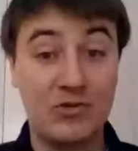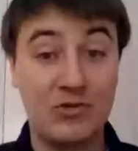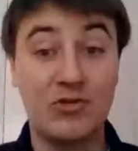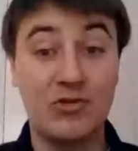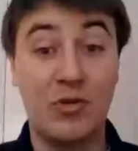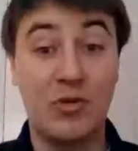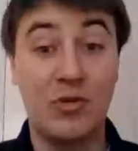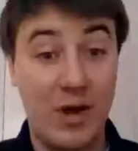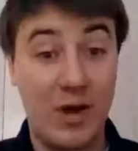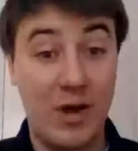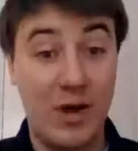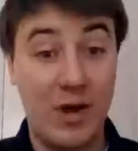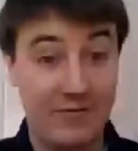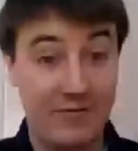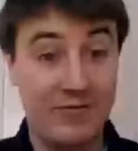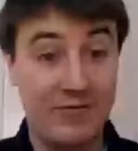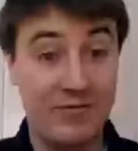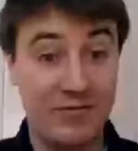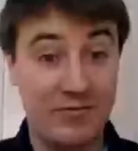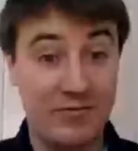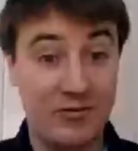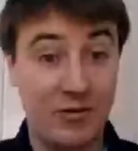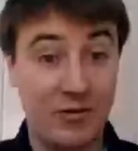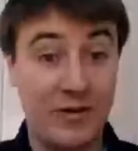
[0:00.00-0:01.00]
some way
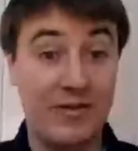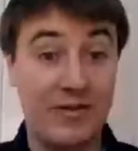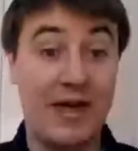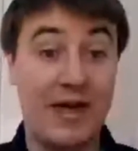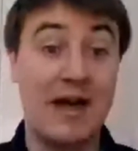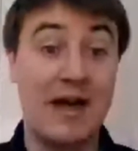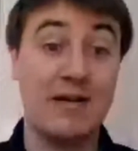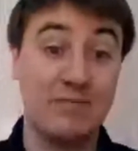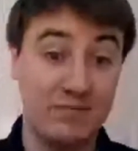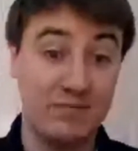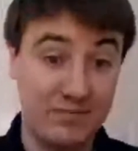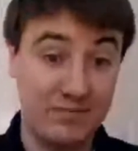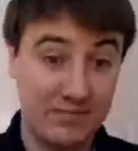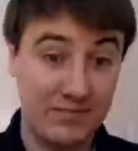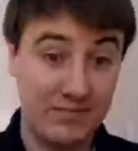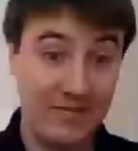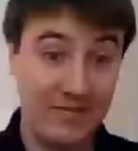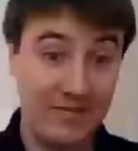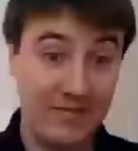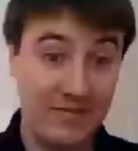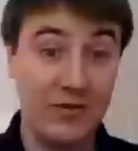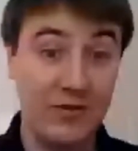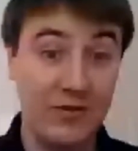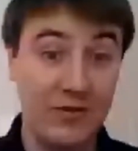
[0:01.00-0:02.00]
of doing that
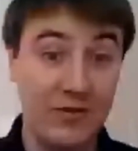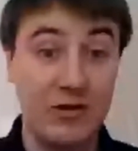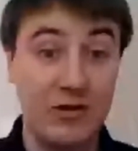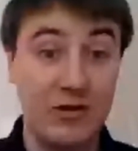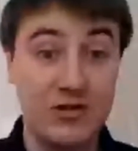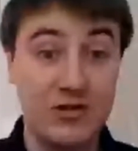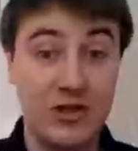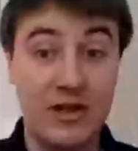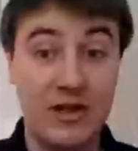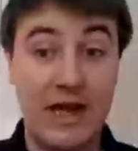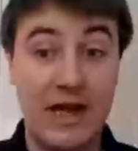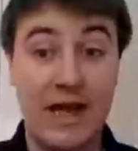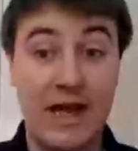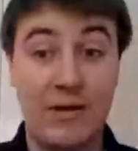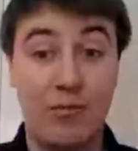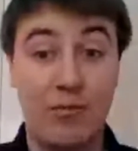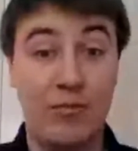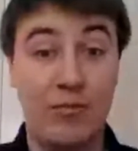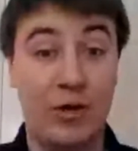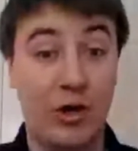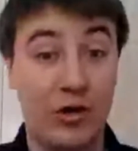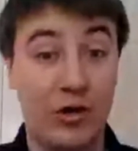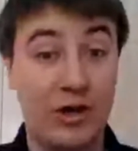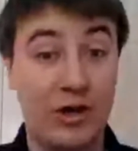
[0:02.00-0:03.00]
in the future,
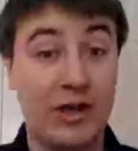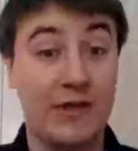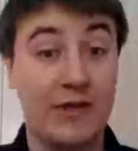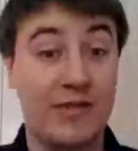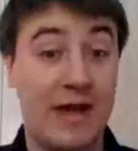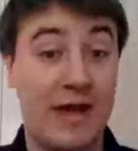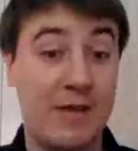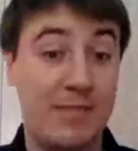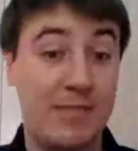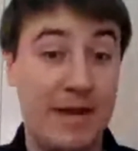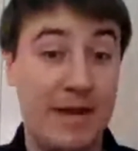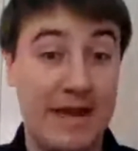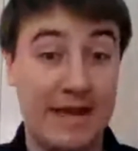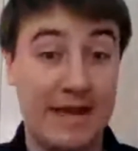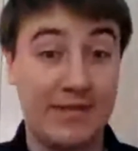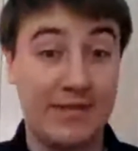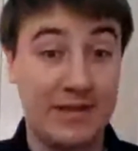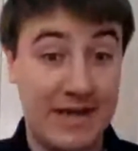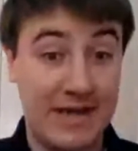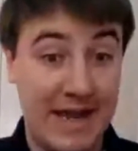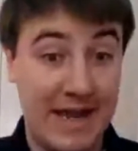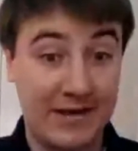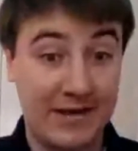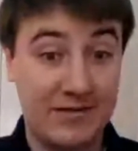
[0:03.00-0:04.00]
and we're looking at that being
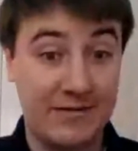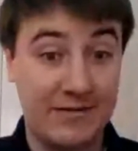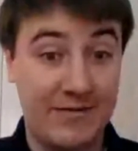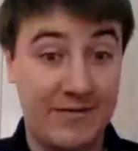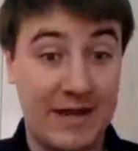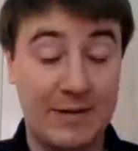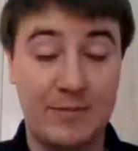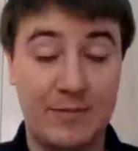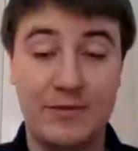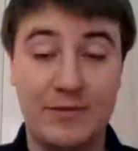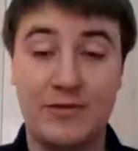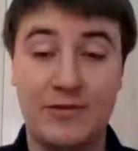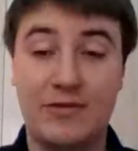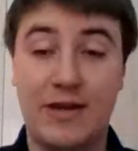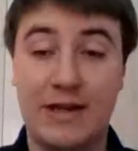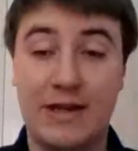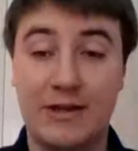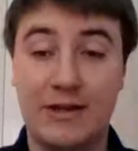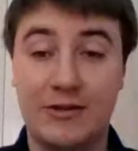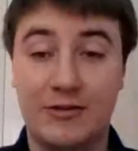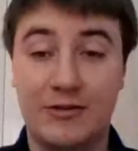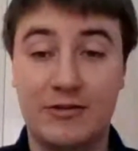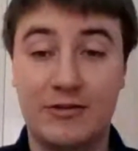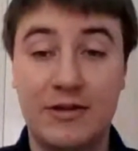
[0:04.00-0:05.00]
in the next development
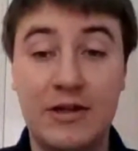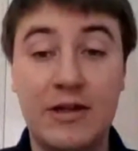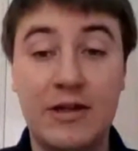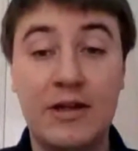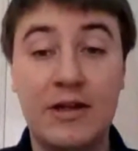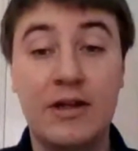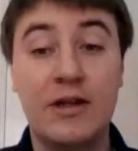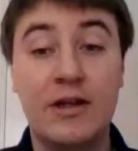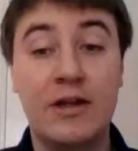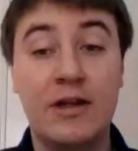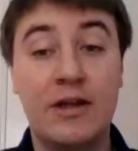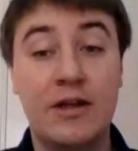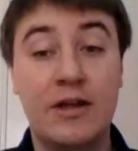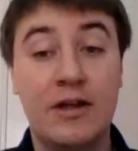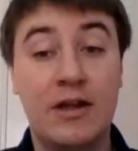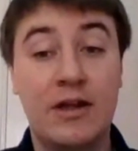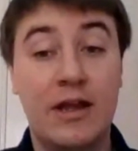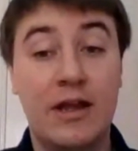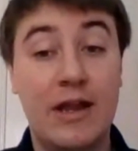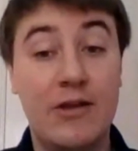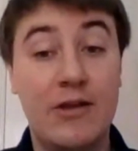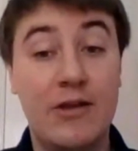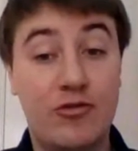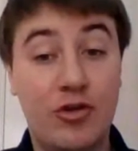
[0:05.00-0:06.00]
cycle.
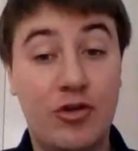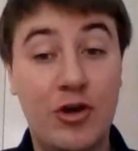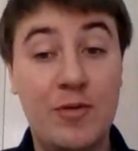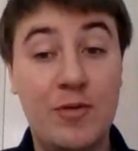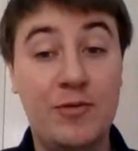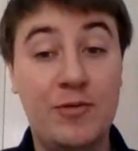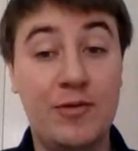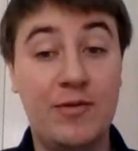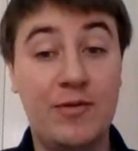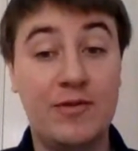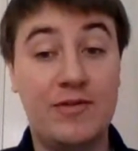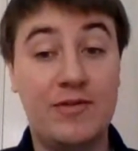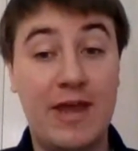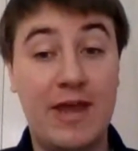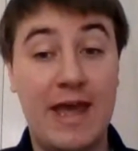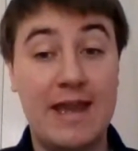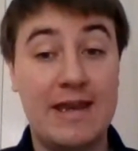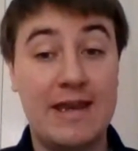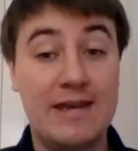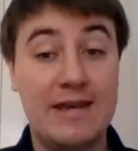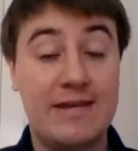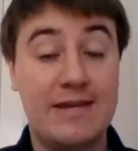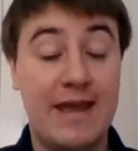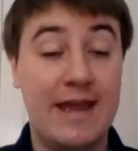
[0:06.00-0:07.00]
In terms of the
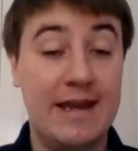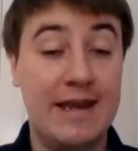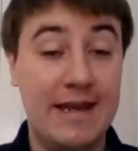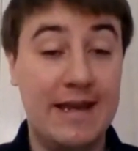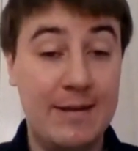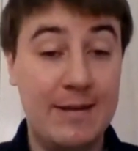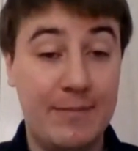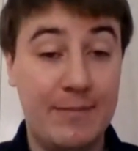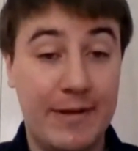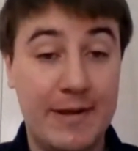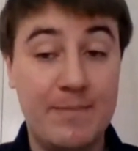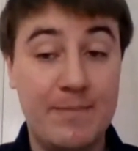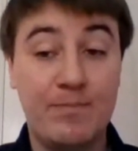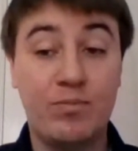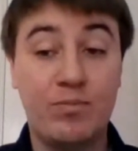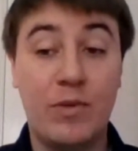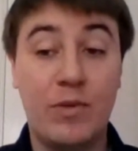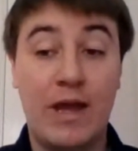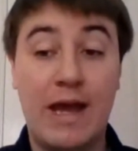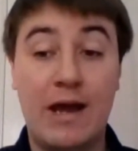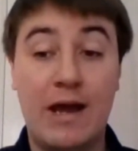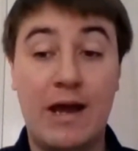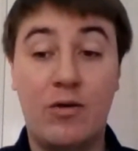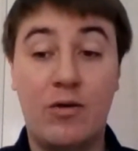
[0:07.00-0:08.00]
10-day limit,
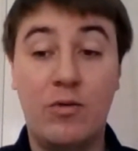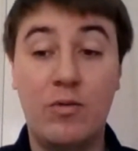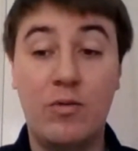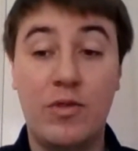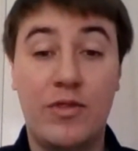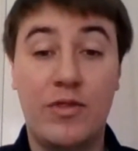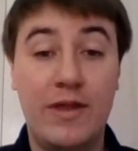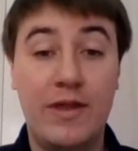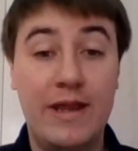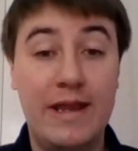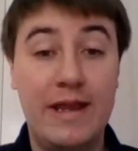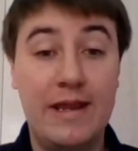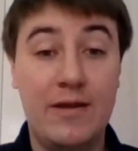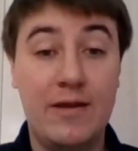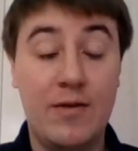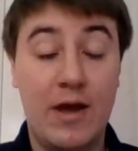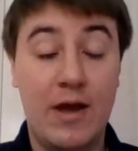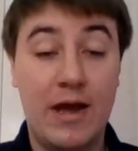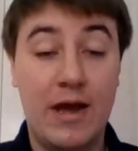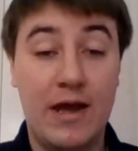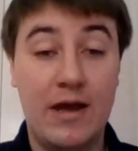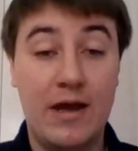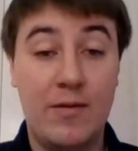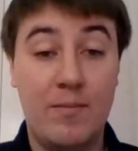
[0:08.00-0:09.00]
how the
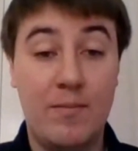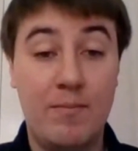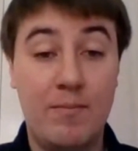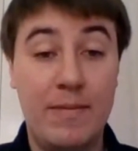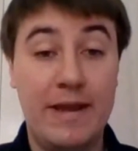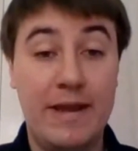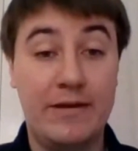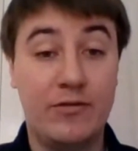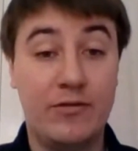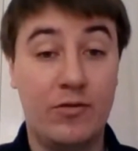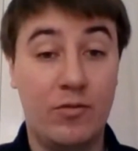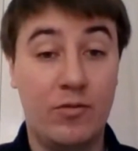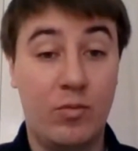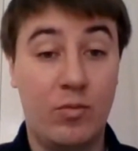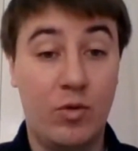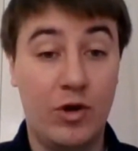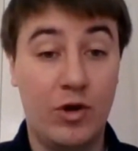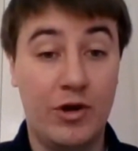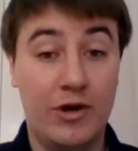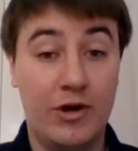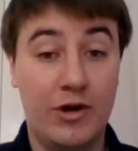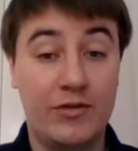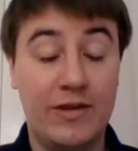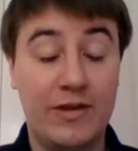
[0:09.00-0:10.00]
MID
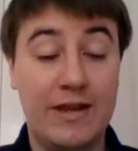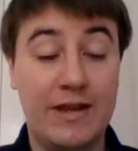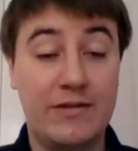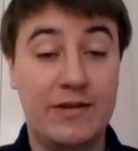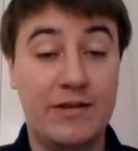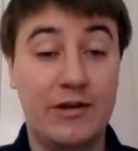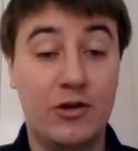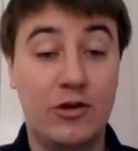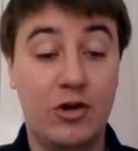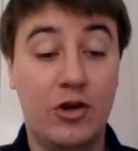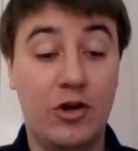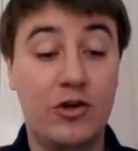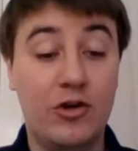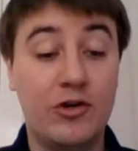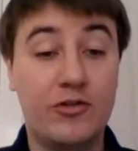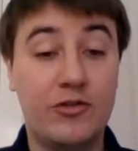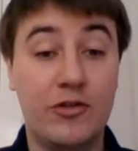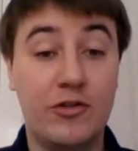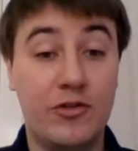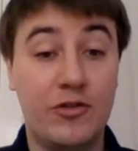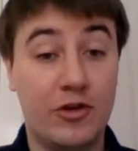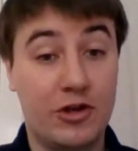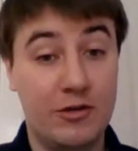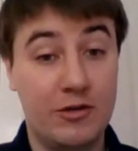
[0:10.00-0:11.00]
works is it looks
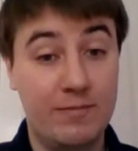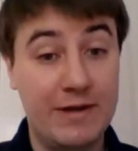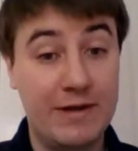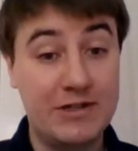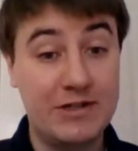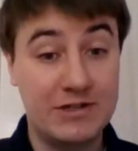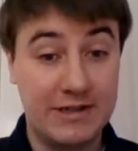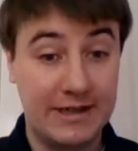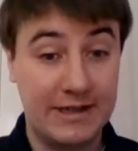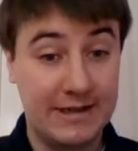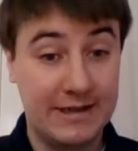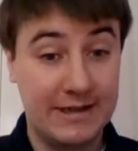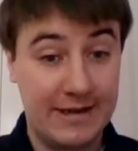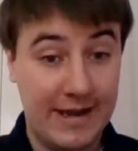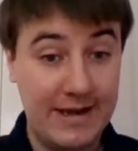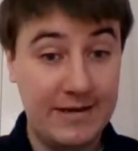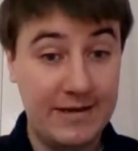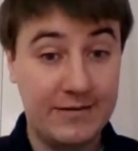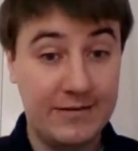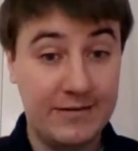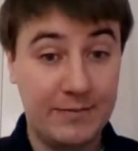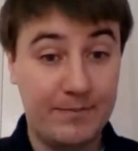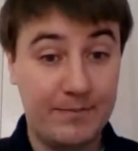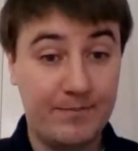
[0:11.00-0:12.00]
at the commissioning
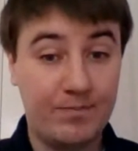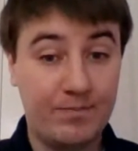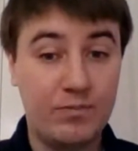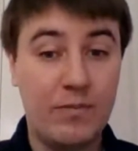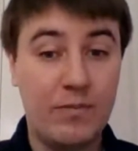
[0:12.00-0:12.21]
date.